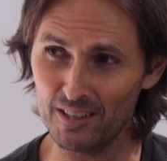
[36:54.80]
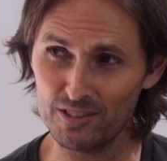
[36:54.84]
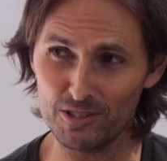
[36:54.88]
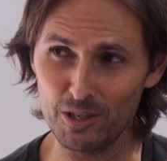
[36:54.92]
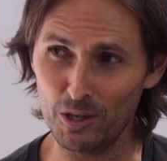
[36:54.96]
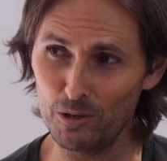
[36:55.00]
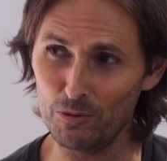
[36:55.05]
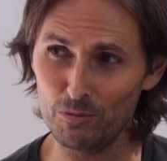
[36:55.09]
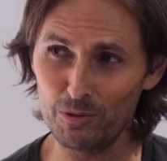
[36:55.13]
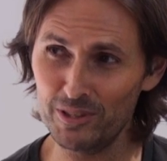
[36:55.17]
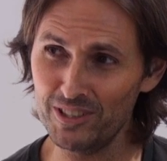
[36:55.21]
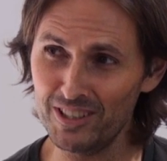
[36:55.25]

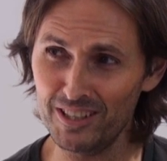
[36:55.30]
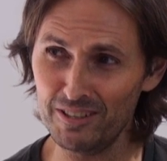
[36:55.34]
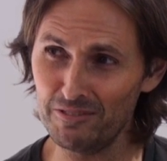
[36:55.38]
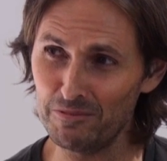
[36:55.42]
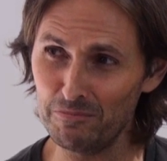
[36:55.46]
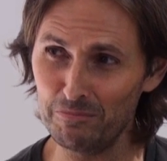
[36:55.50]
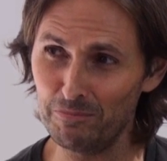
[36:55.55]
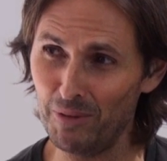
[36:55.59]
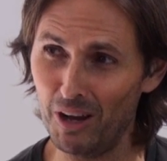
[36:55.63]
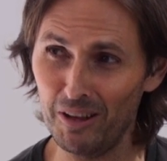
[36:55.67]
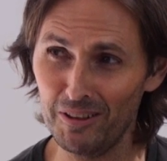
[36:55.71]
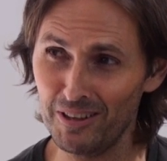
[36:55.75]
So it wouldn't
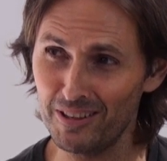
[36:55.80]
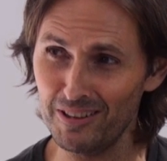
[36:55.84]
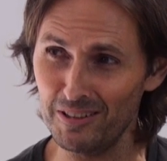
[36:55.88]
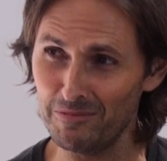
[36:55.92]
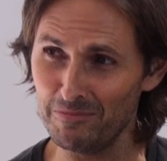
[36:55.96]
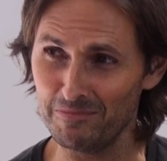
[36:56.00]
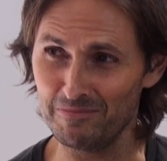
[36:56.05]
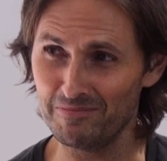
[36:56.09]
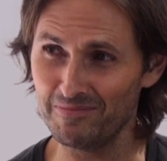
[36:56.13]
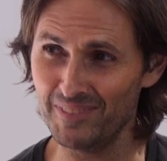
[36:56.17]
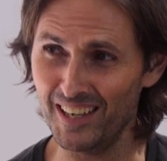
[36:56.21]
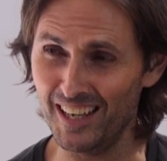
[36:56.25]
even bother
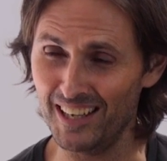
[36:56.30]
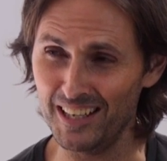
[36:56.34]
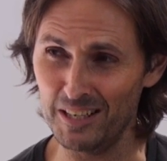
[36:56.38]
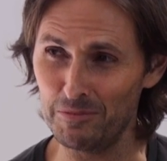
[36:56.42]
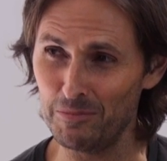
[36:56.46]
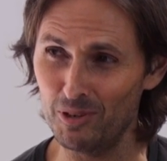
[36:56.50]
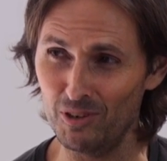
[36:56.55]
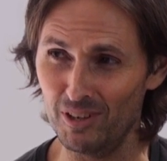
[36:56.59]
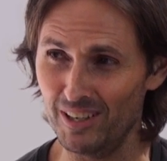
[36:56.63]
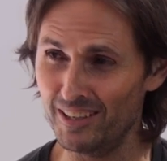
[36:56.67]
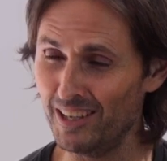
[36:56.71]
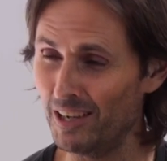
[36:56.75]
them
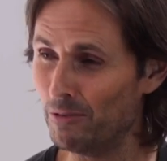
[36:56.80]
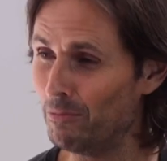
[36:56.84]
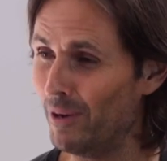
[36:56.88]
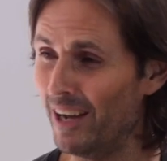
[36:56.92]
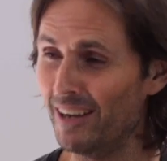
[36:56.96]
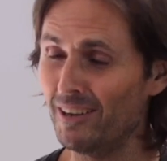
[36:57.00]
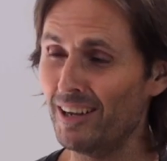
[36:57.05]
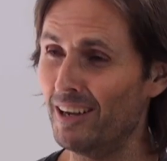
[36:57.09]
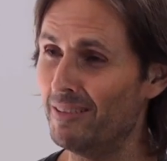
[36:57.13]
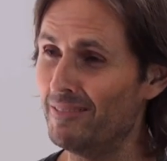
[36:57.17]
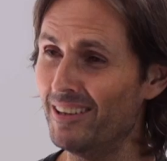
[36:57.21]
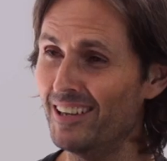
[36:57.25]
anymore. They
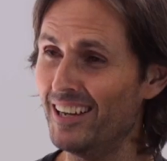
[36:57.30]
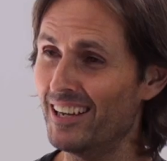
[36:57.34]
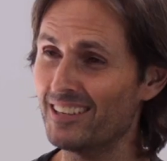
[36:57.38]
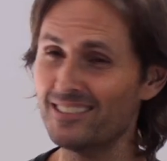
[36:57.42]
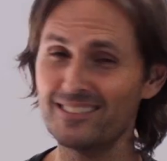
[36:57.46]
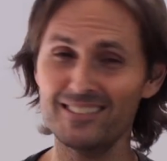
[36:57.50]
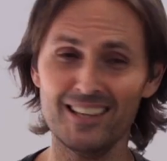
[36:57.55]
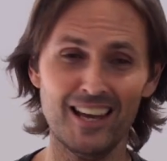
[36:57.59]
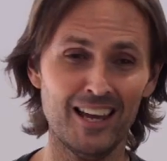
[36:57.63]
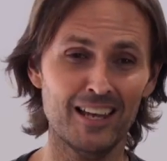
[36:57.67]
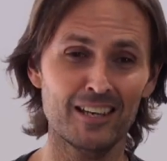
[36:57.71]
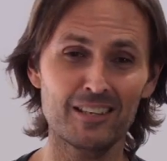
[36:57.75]
wake up the
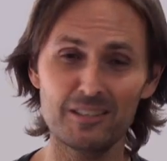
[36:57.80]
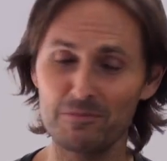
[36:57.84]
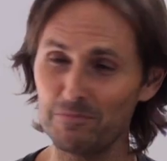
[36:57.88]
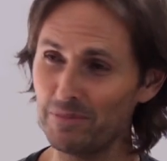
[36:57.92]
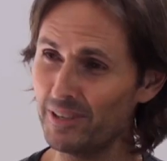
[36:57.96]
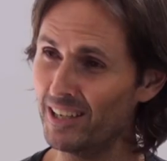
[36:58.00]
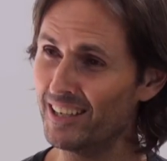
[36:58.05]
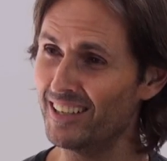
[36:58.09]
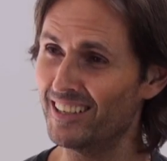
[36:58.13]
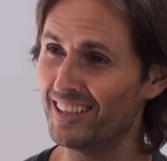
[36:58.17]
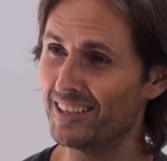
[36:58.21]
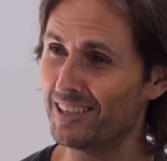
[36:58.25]
next day
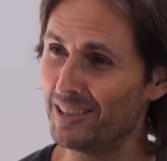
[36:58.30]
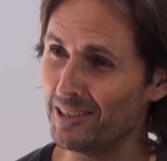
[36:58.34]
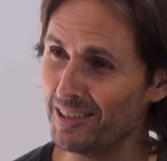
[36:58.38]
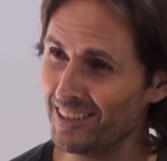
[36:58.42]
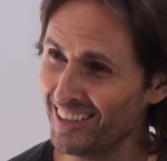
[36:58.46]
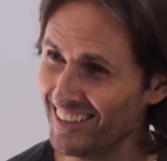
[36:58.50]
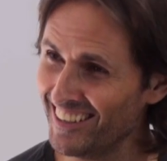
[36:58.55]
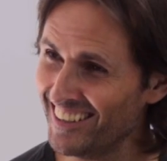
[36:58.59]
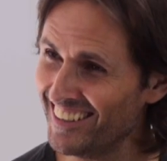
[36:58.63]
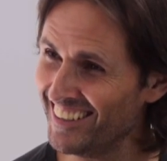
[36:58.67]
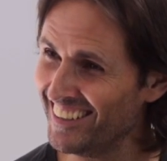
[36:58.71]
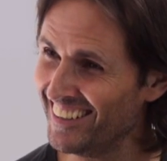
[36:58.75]

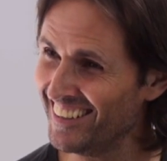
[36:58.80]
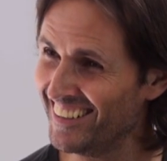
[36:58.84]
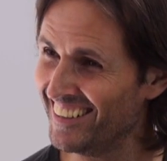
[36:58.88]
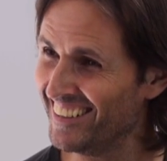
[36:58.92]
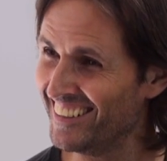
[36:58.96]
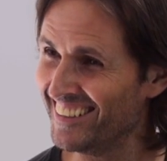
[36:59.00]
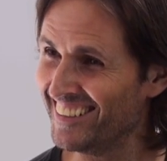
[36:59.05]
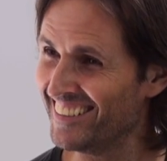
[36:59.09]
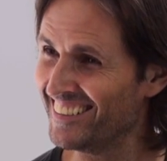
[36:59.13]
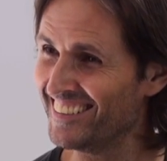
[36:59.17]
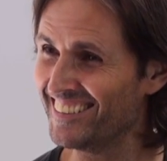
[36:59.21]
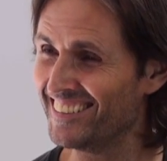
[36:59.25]
completely,
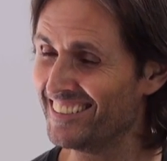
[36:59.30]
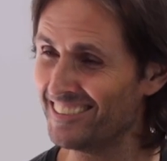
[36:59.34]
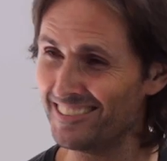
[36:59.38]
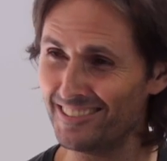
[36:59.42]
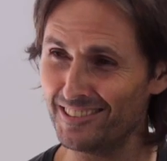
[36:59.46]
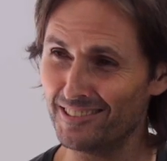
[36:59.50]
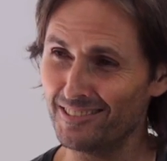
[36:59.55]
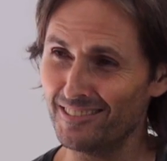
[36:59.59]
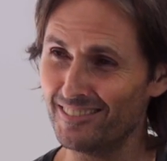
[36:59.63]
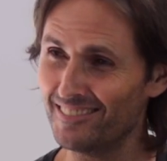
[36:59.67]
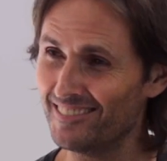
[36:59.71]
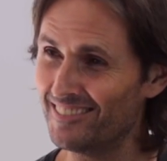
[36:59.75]

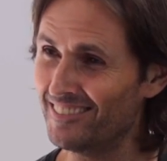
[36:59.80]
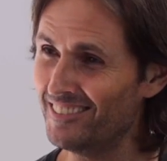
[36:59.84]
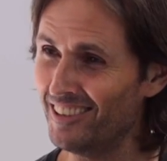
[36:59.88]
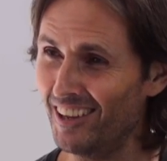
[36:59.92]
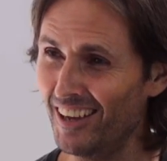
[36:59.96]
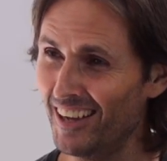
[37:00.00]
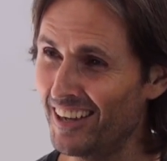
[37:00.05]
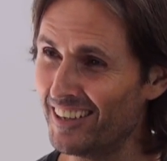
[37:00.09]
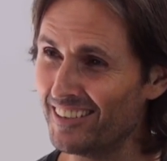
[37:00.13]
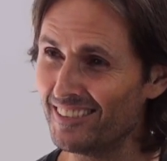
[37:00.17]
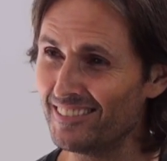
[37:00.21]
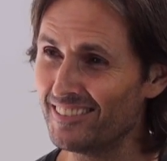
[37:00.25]

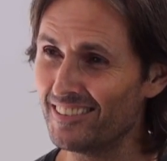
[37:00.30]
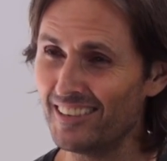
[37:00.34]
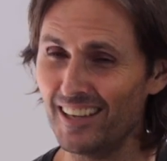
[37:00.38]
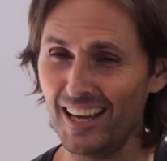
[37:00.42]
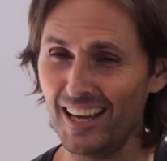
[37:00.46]
like,